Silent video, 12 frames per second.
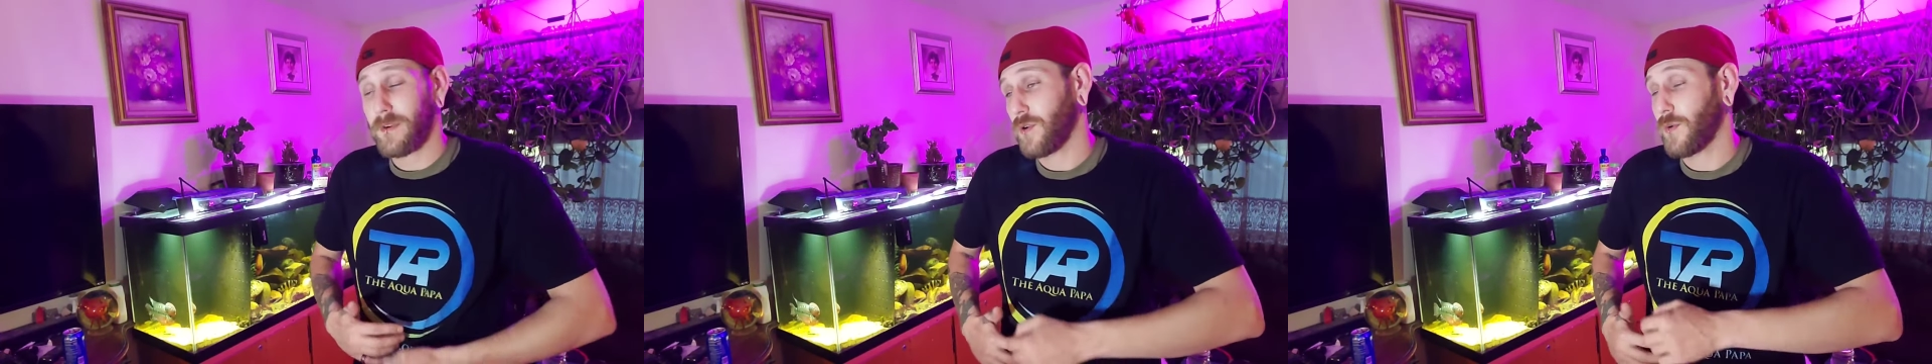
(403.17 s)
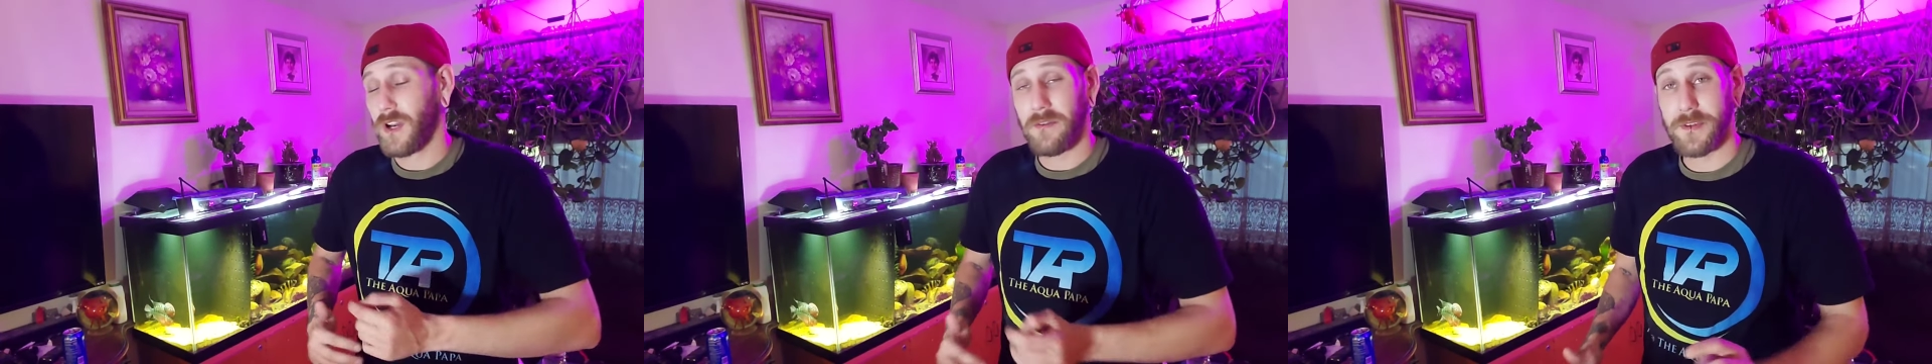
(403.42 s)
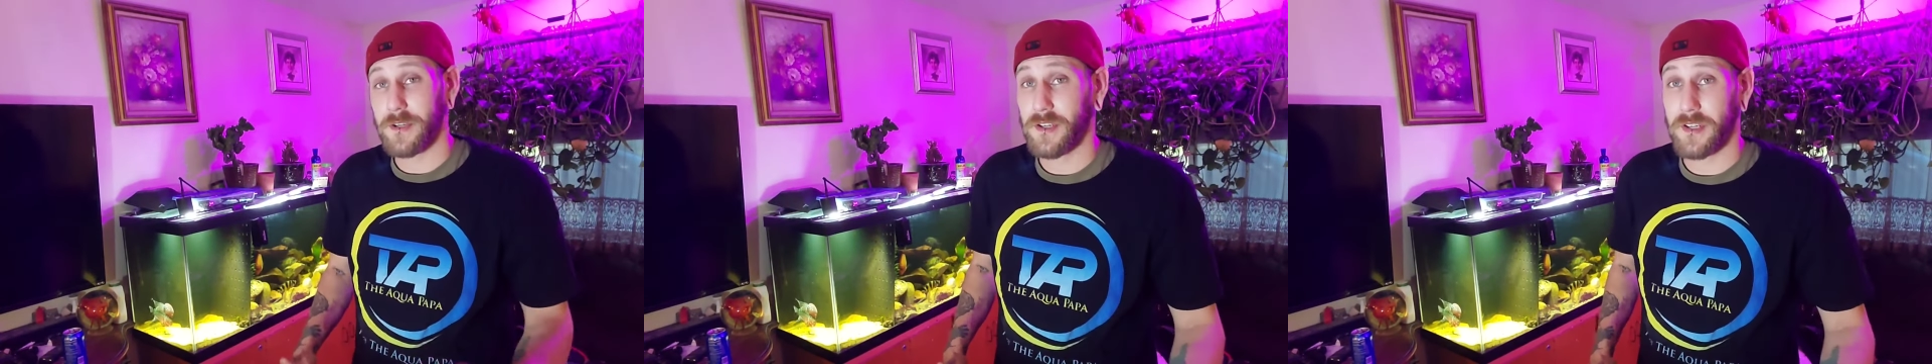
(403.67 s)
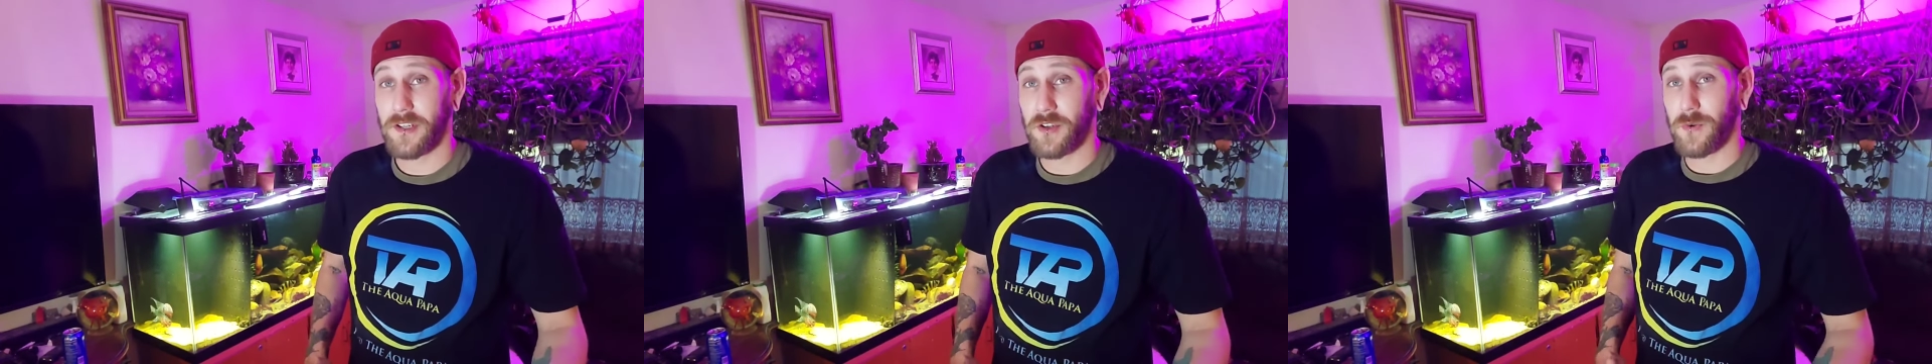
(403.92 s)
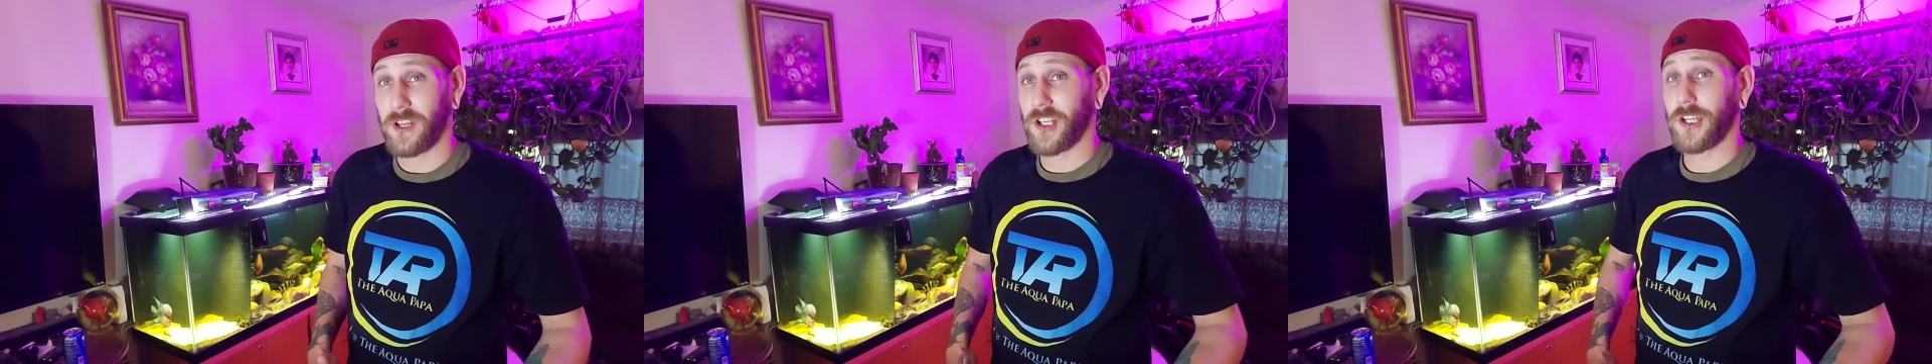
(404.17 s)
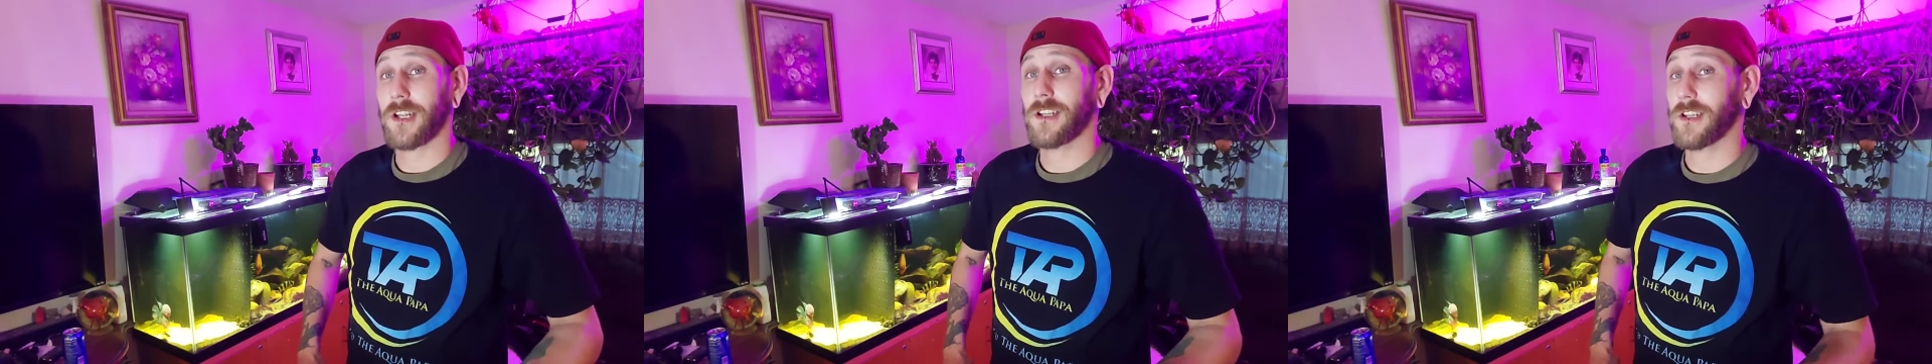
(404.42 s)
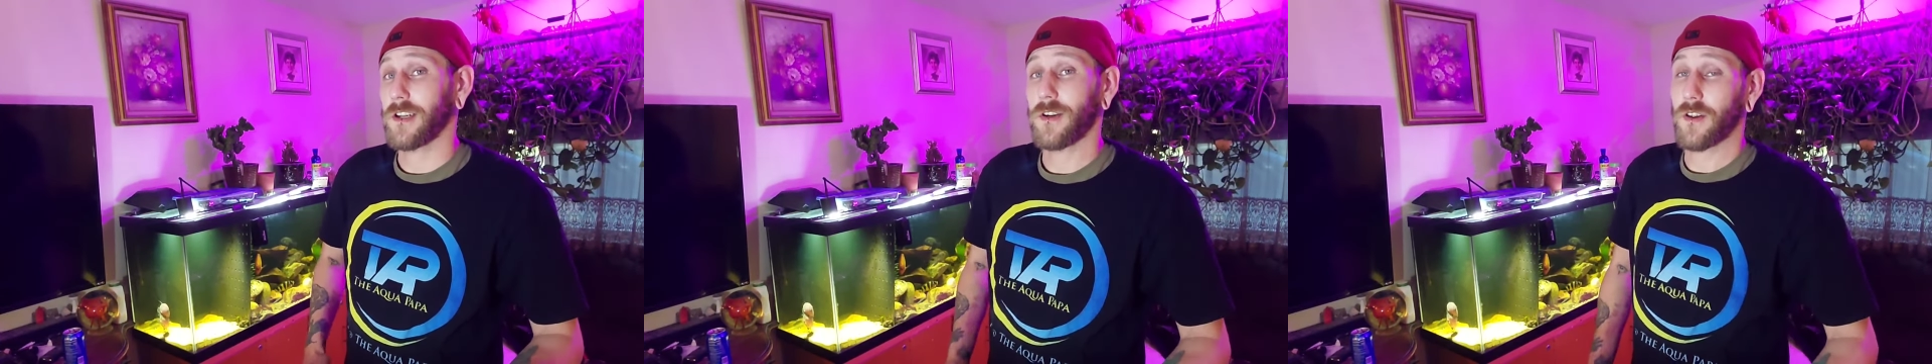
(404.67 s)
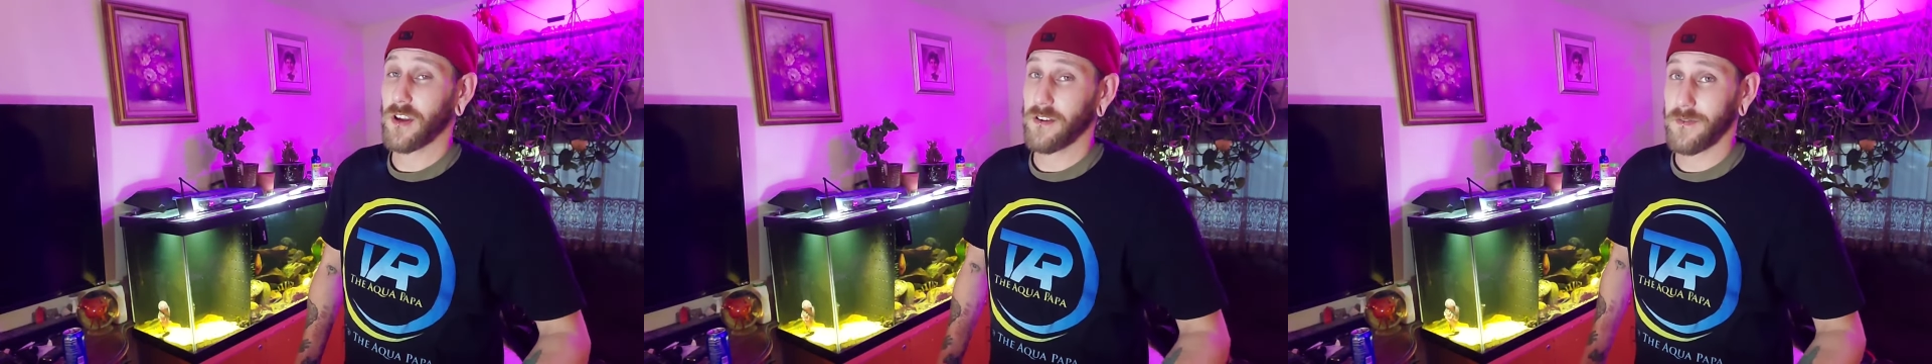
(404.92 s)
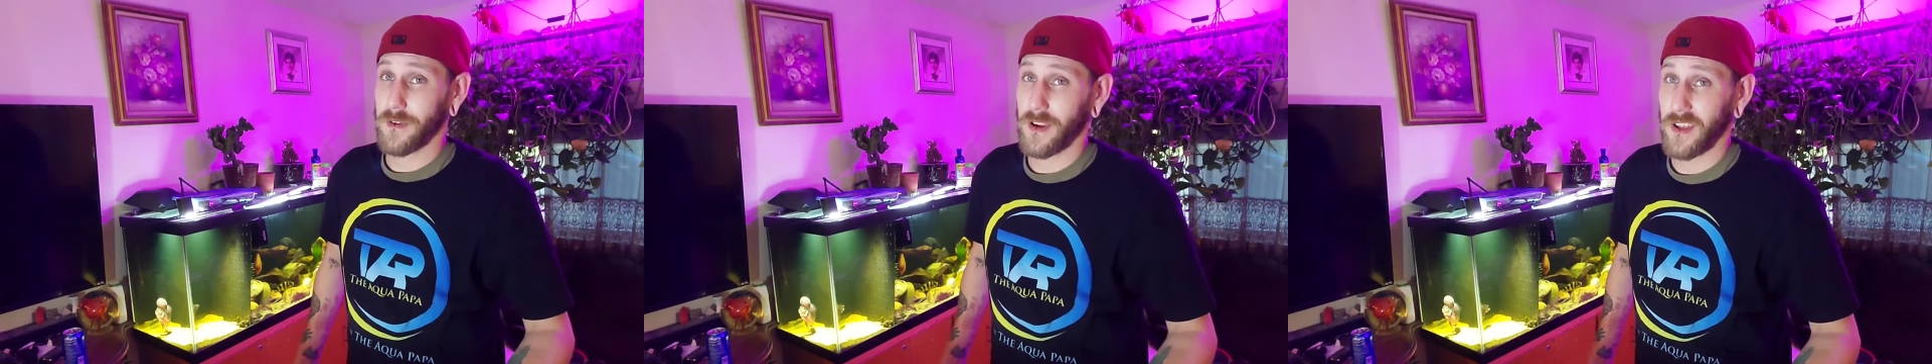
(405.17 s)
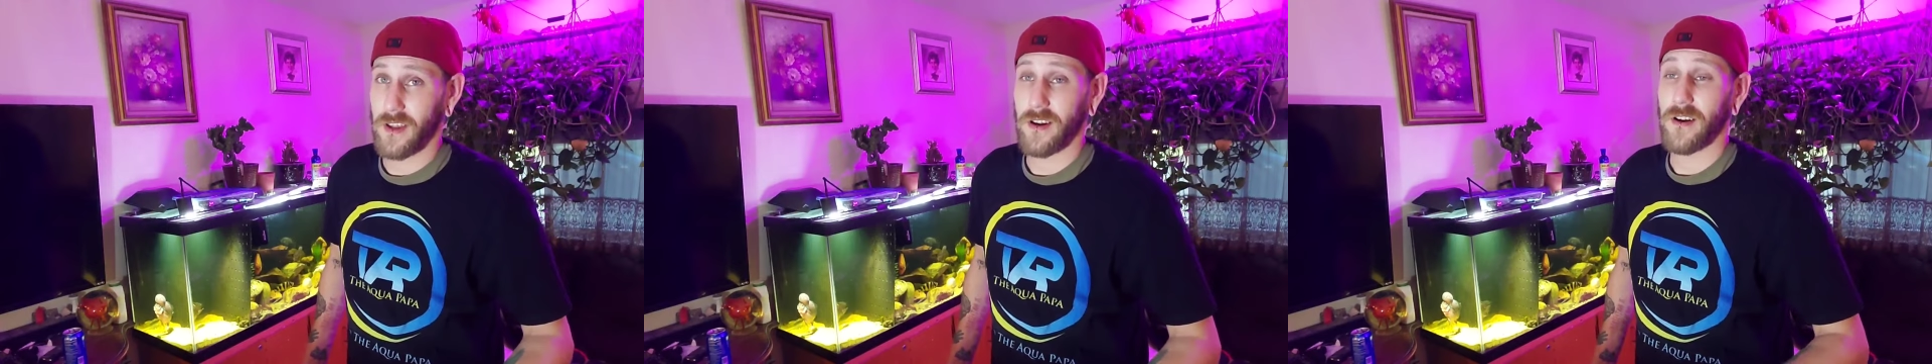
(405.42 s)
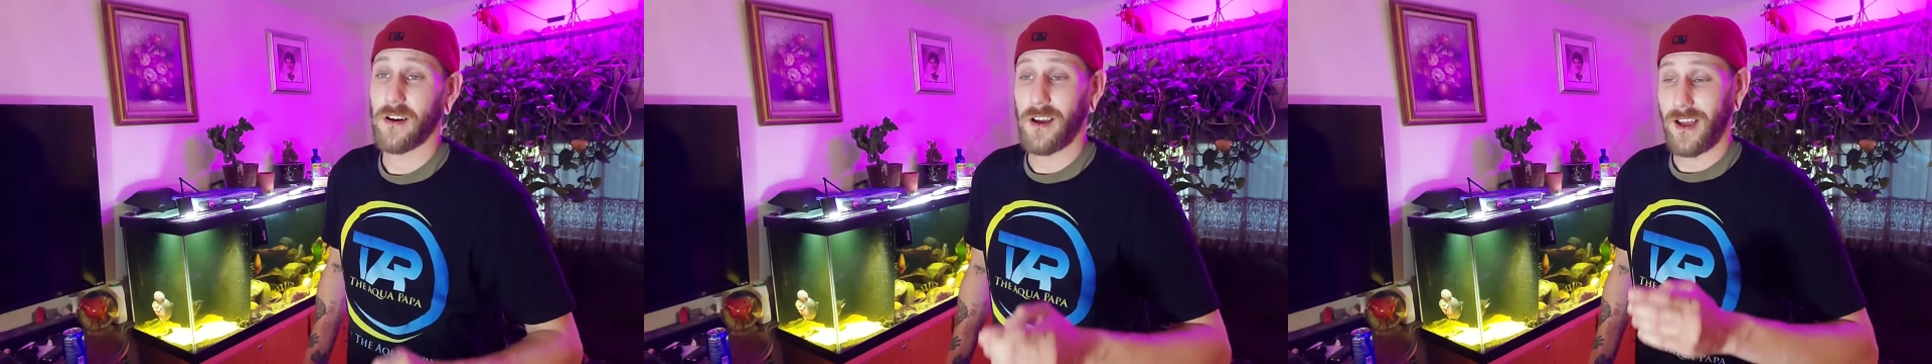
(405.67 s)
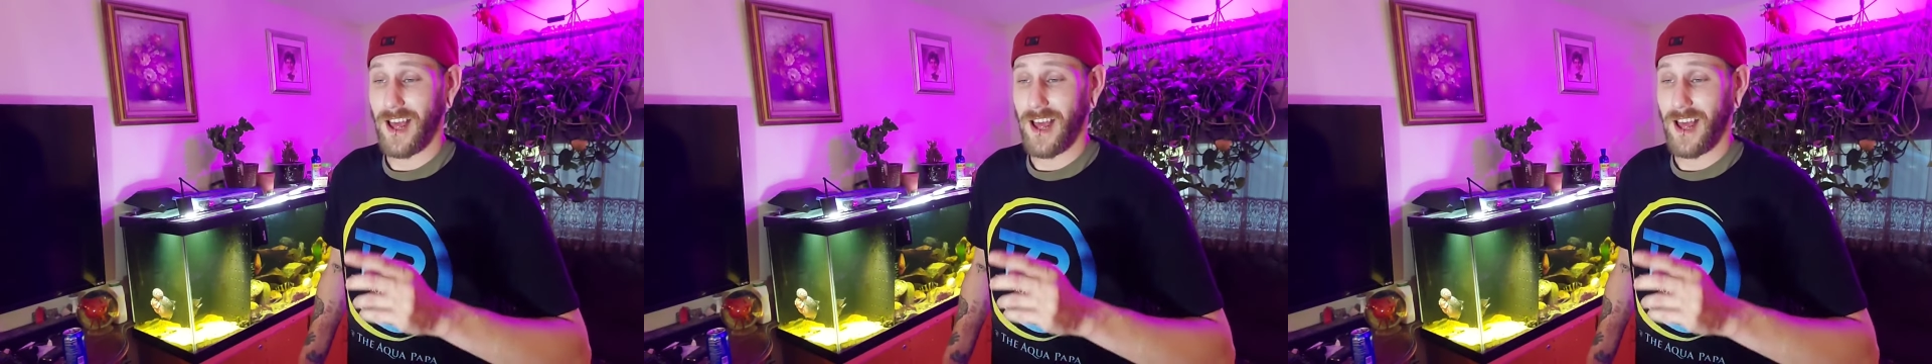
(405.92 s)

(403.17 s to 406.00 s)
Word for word: or whatever your situation is and you're looking for a heater,